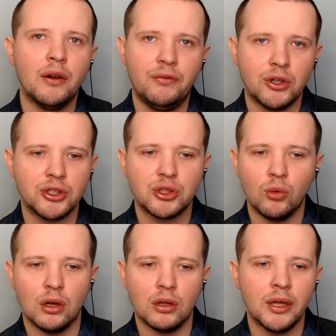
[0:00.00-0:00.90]
First of
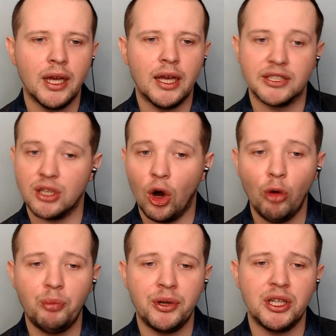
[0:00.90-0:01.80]
all, is the
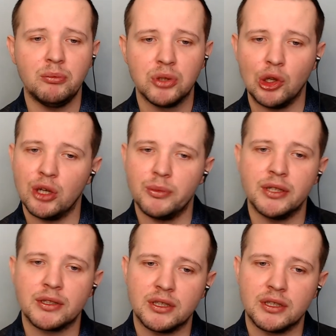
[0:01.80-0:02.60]
open employment